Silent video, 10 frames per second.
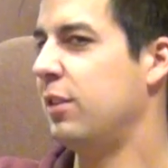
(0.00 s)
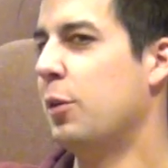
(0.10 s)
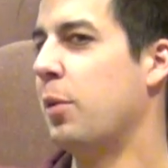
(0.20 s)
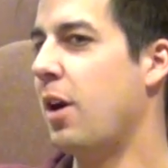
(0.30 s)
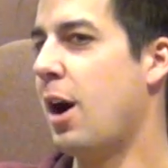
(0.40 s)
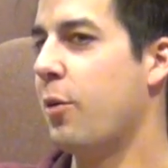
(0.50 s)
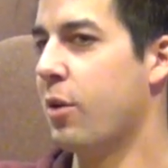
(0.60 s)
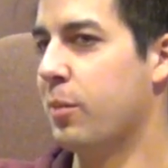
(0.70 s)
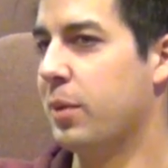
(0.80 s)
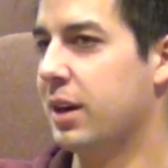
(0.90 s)
super
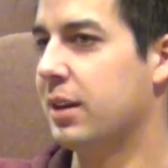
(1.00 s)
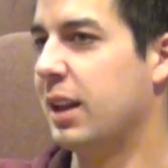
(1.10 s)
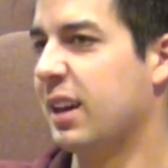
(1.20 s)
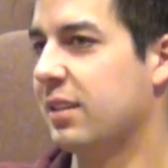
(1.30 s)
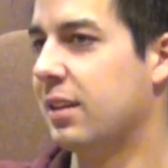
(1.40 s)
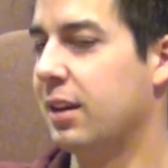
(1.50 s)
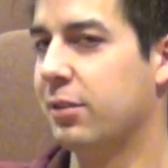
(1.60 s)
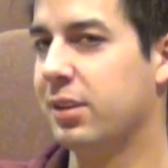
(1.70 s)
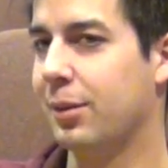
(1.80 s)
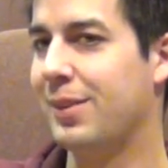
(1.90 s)
awkward, but like I said, it
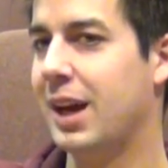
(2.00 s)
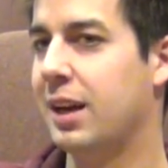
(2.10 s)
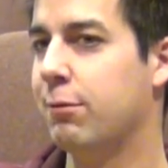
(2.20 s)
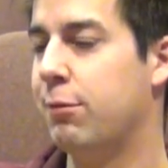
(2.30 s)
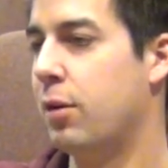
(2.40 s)
was like, man,